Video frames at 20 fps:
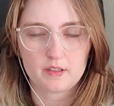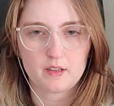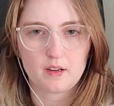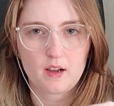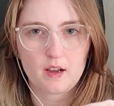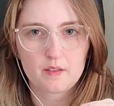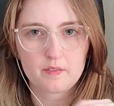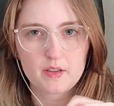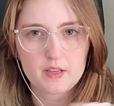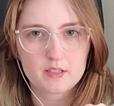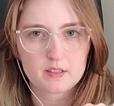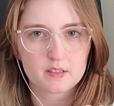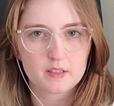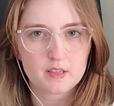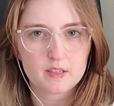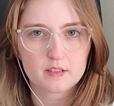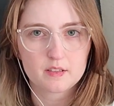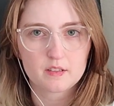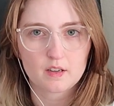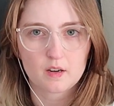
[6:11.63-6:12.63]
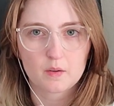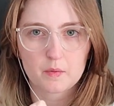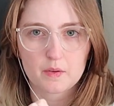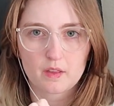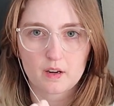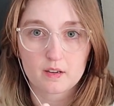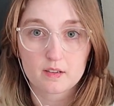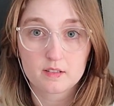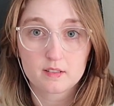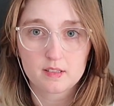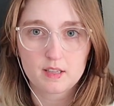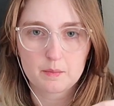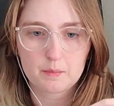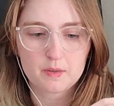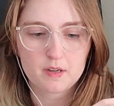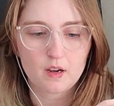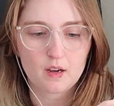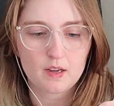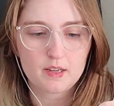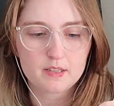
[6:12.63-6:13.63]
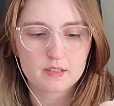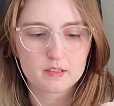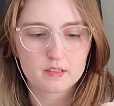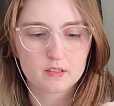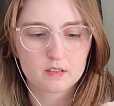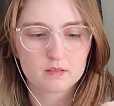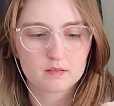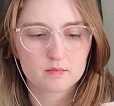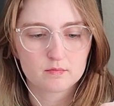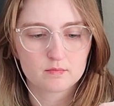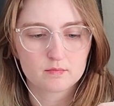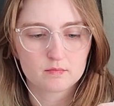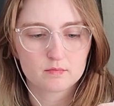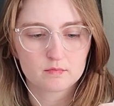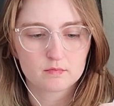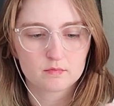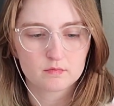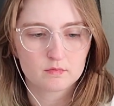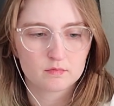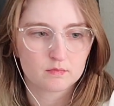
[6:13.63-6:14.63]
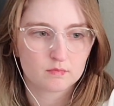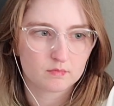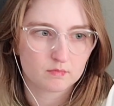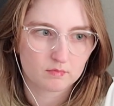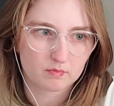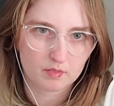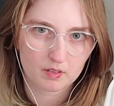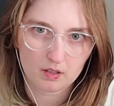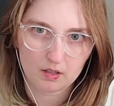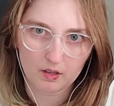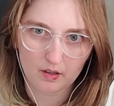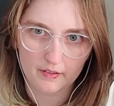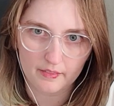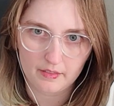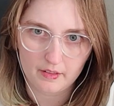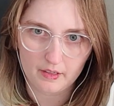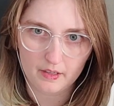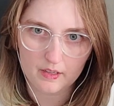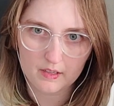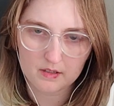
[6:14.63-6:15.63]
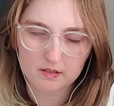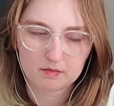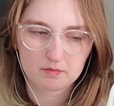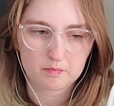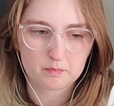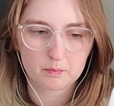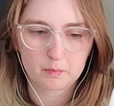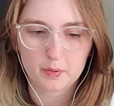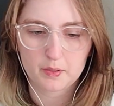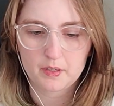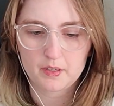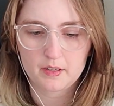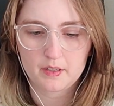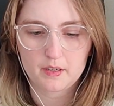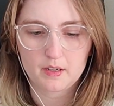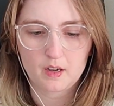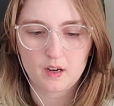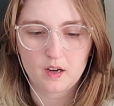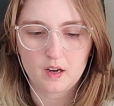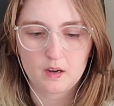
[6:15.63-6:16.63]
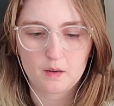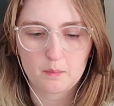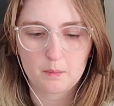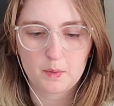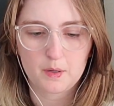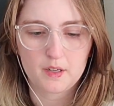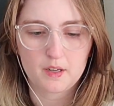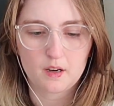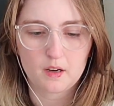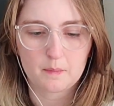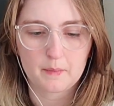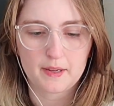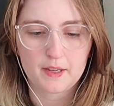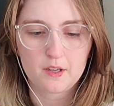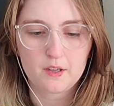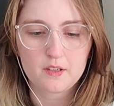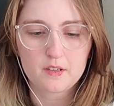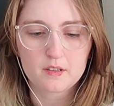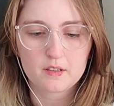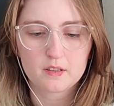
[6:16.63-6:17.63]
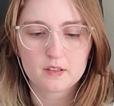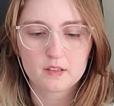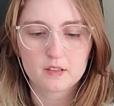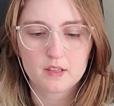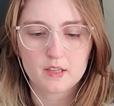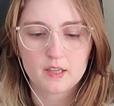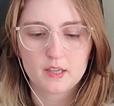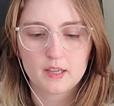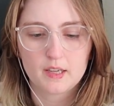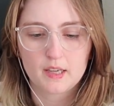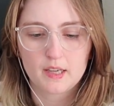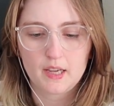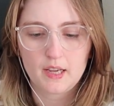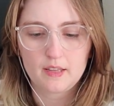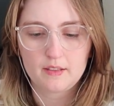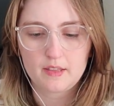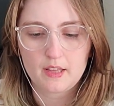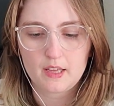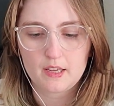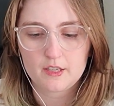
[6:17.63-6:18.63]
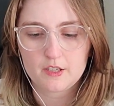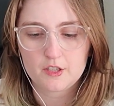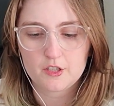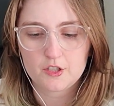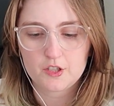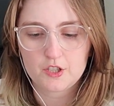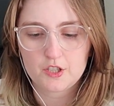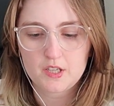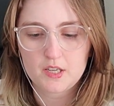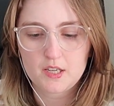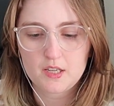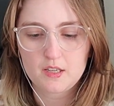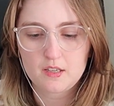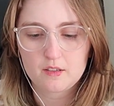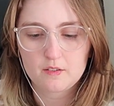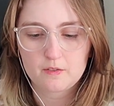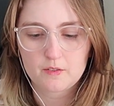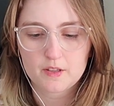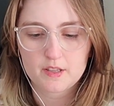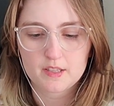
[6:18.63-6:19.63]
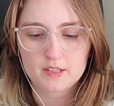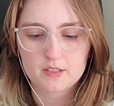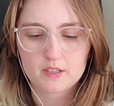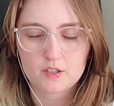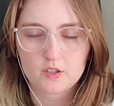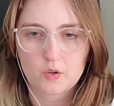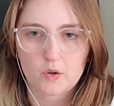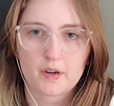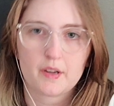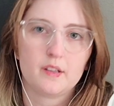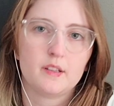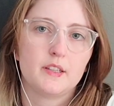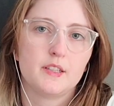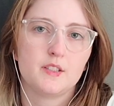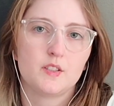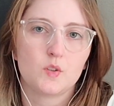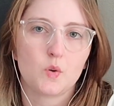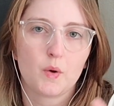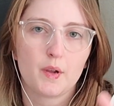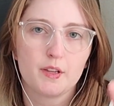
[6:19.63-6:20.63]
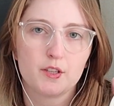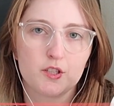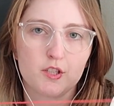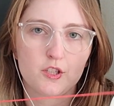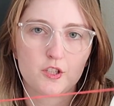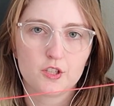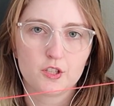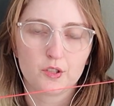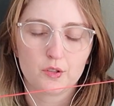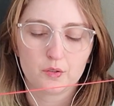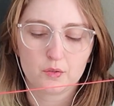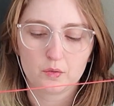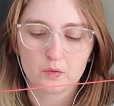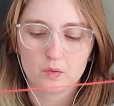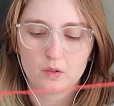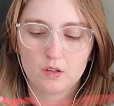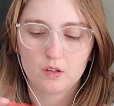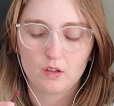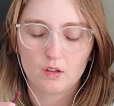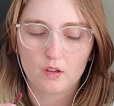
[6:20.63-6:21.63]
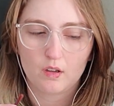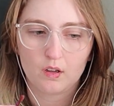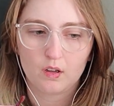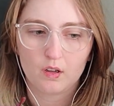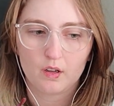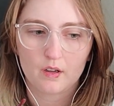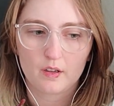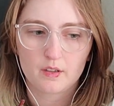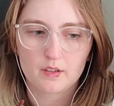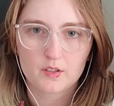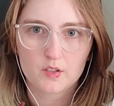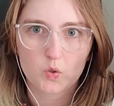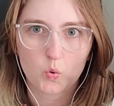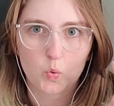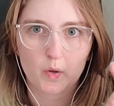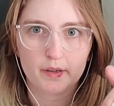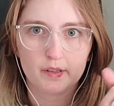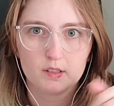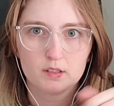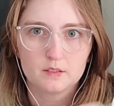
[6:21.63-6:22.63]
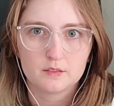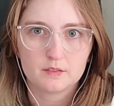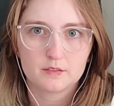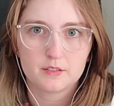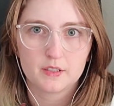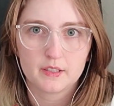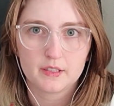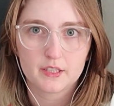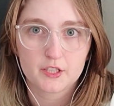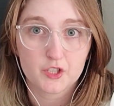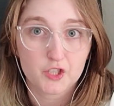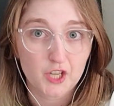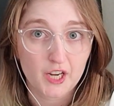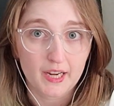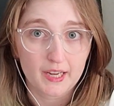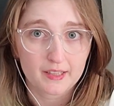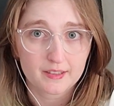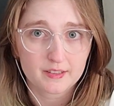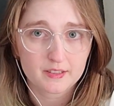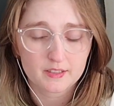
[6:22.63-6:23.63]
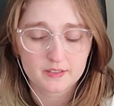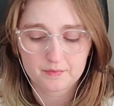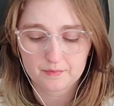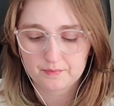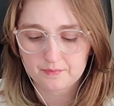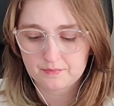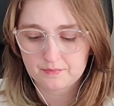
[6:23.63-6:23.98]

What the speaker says: I obviously start with our slip knot. Got that, put it on my hook. And then she, for this tutorial, is going to do 12 chains.